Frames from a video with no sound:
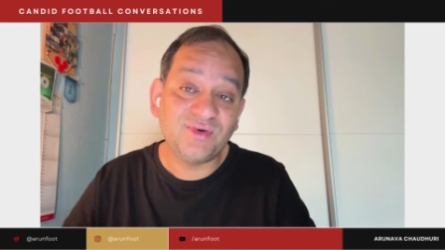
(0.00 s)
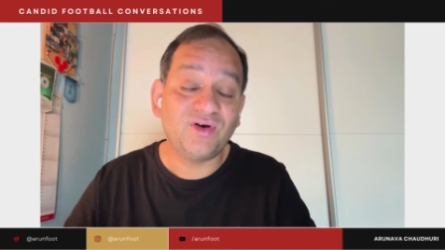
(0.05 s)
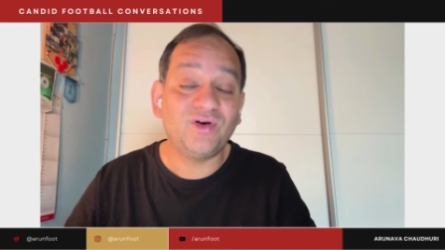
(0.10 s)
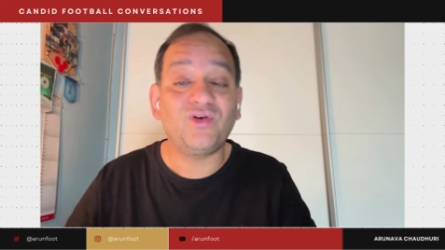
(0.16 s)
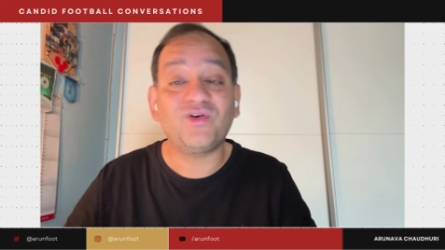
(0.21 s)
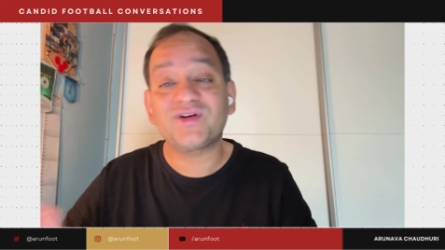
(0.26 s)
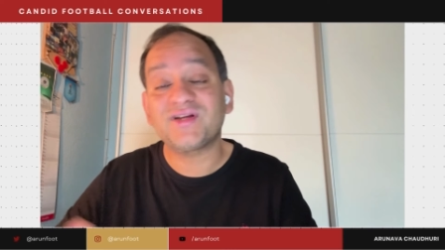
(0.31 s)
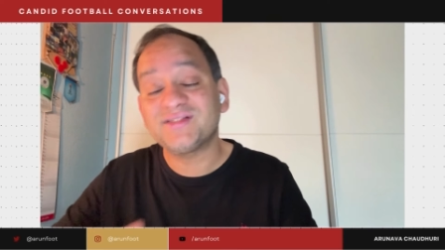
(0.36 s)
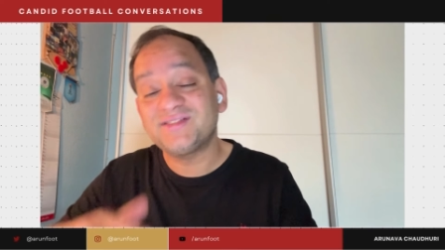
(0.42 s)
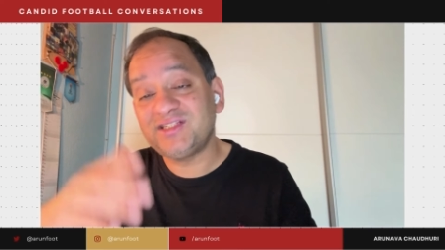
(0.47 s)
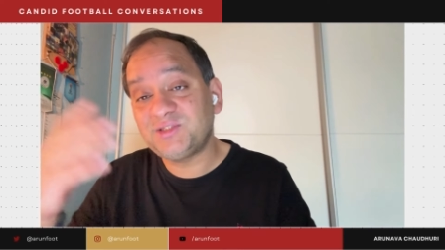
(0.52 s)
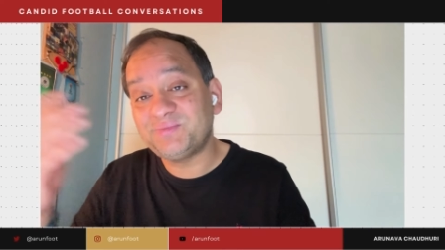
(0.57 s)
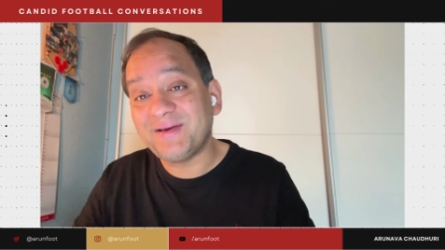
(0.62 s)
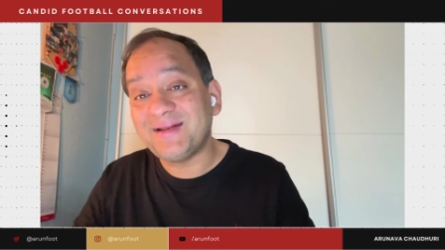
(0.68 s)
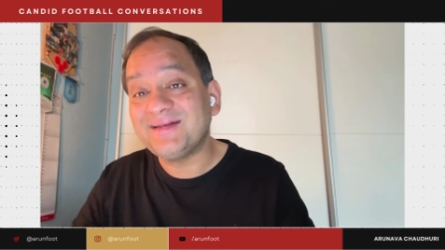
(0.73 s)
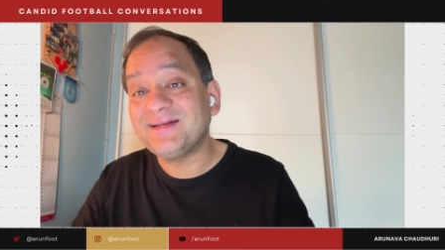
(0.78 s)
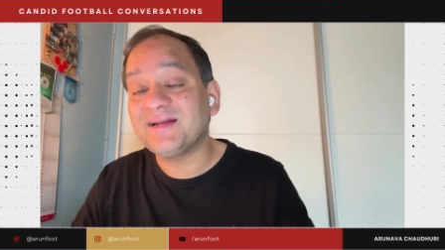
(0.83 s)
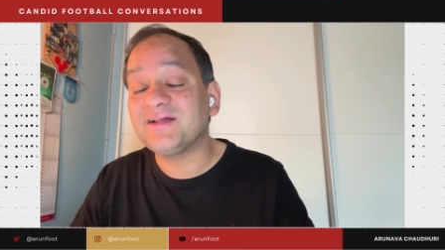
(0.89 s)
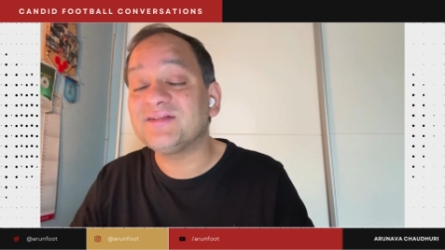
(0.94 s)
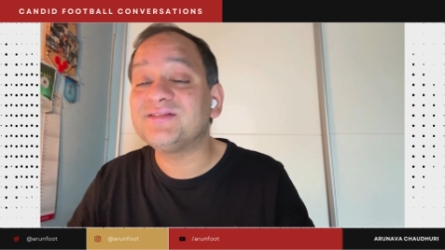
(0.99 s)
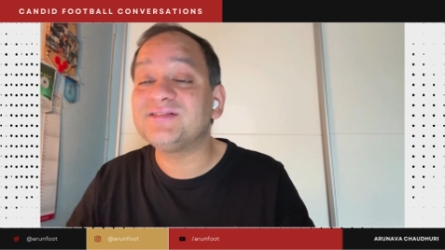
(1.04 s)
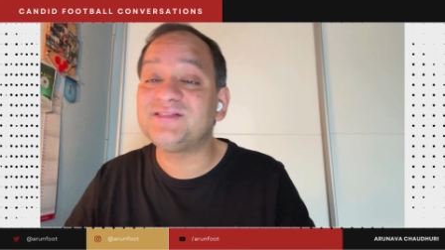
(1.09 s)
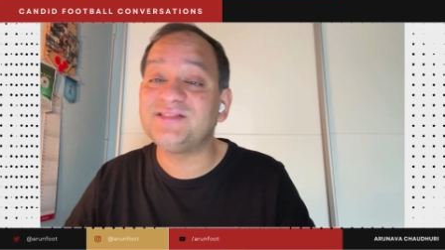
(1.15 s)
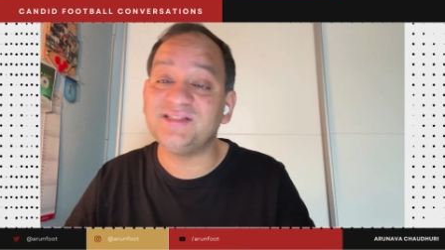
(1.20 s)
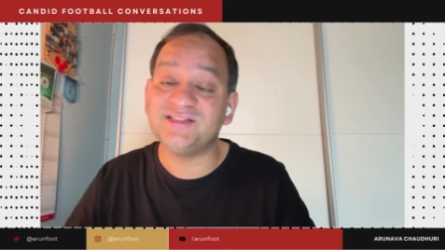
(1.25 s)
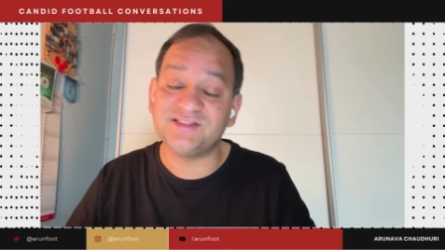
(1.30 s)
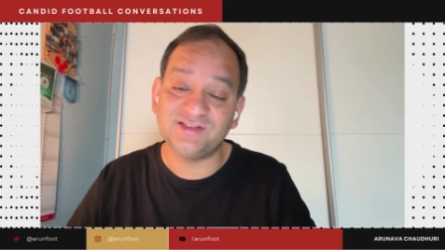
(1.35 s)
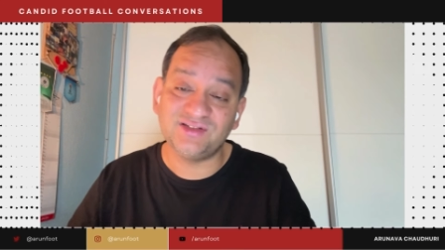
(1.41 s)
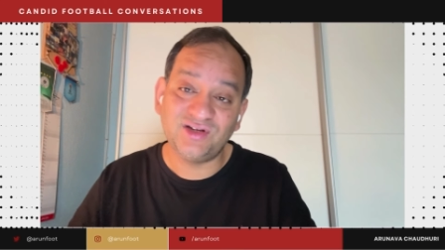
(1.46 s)
Or does he spend another
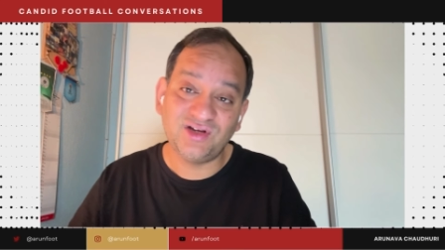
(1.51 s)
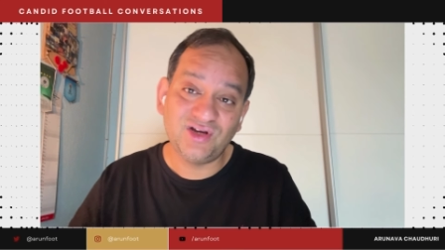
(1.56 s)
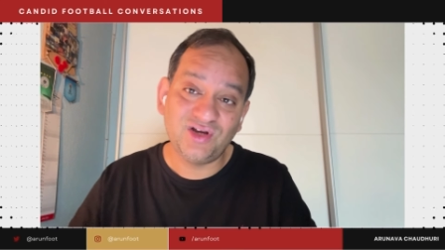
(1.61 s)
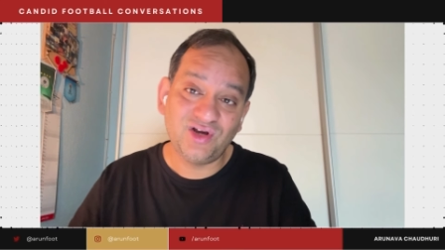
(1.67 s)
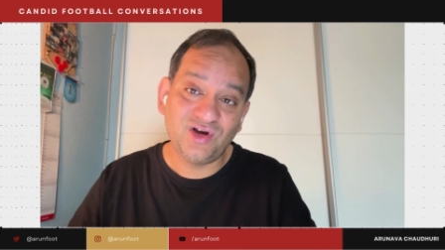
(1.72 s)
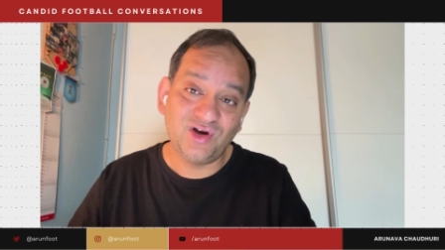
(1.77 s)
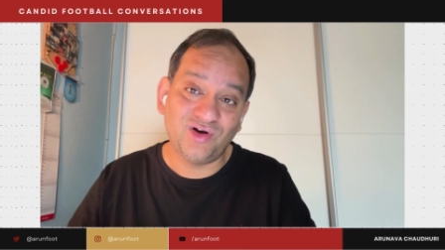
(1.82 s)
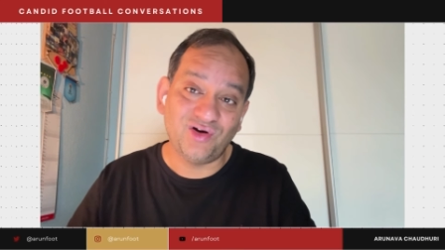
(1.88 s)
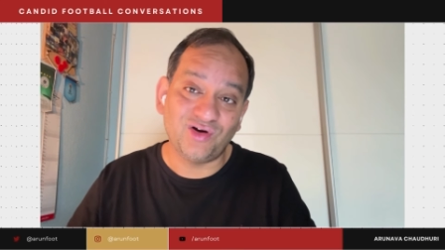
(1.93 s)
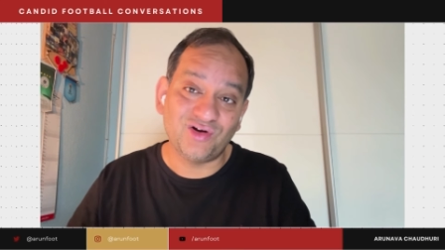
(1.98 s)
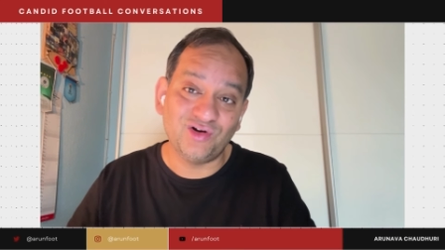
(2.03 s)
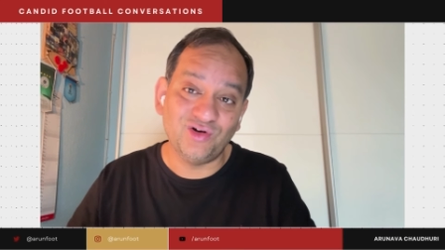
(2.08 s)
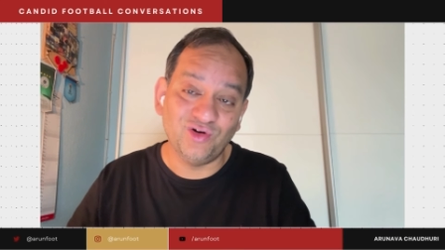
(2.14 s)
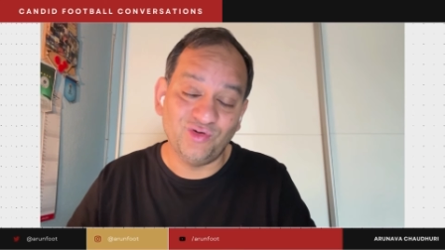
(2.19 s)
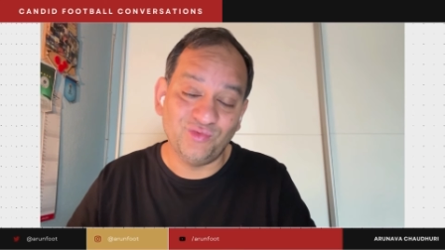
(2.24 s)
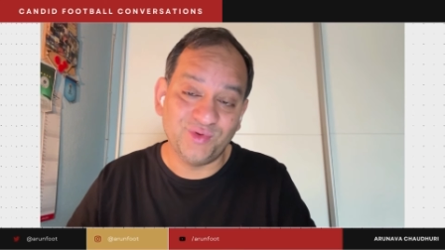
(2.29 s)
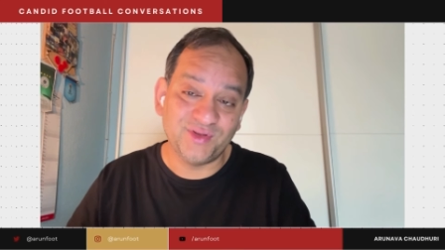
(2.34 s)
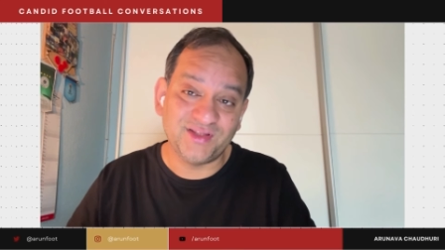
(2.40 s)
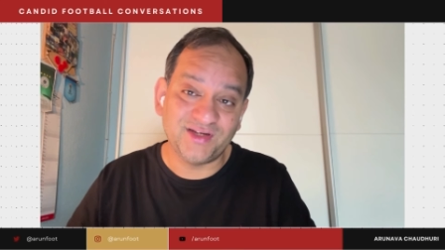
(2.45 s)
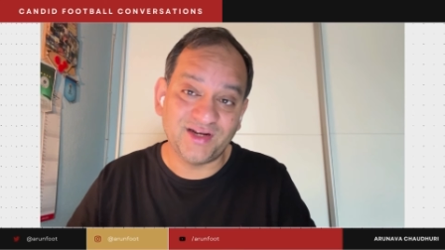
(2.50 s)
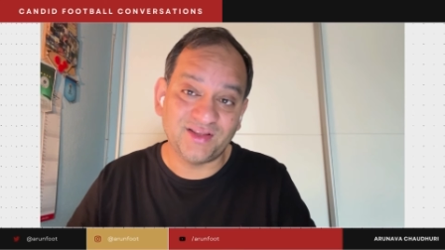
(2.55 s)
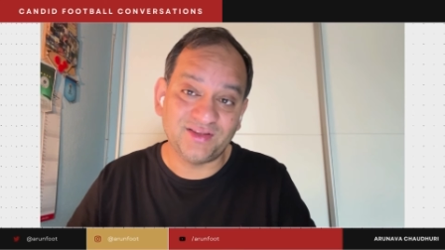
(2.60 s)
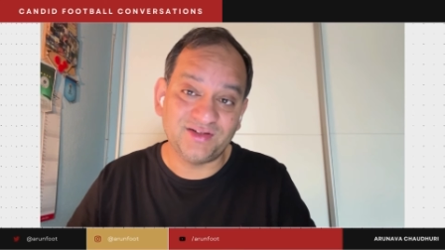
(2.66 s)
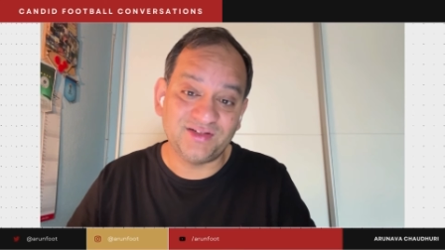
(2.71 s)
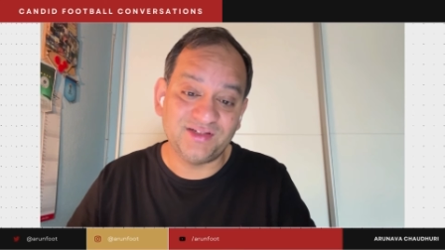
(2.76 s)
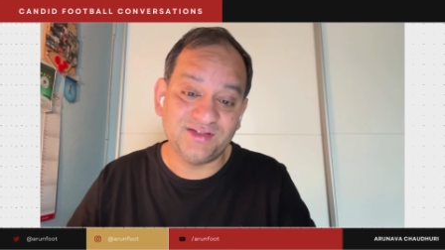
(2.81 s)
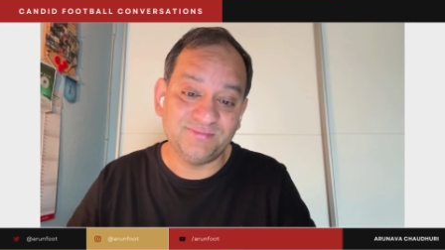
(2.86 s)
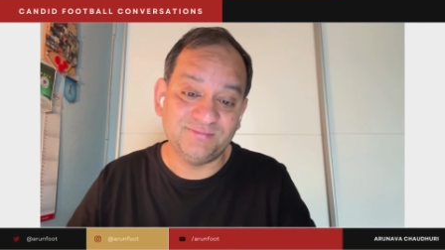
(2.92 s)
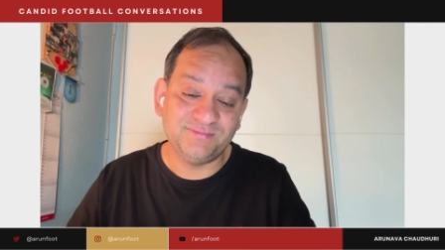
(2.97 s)
season on loan with another
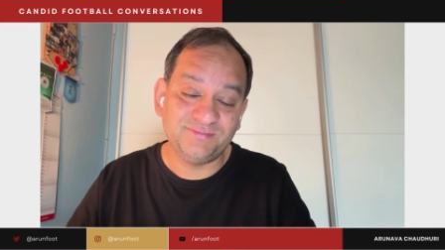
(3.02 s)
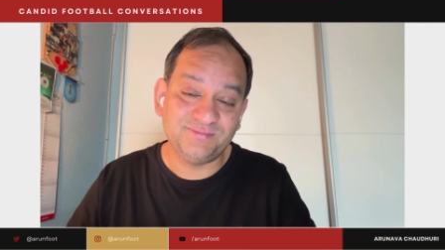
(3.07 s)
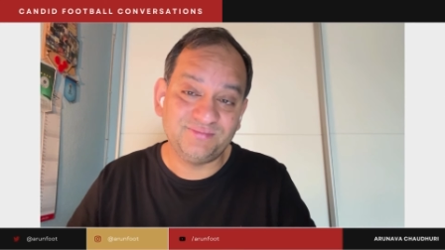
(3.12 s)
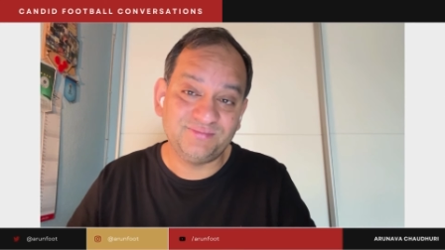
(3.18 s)
team?